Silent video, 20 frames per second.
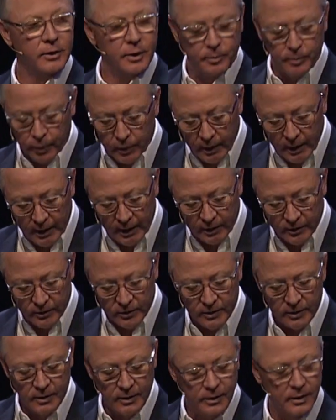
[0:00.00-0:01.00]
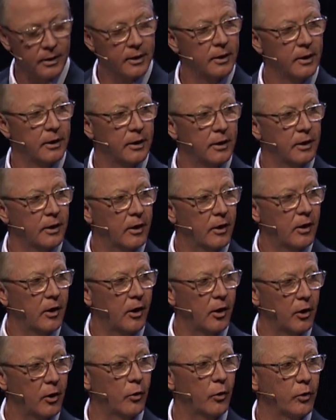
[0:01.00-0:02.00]
to please
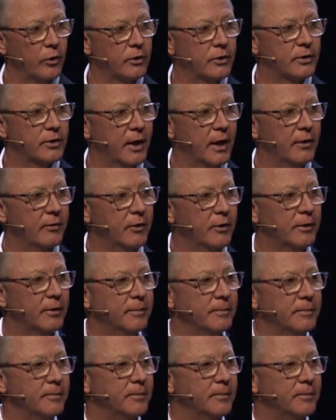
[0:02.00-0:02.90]
our Lord and Savior.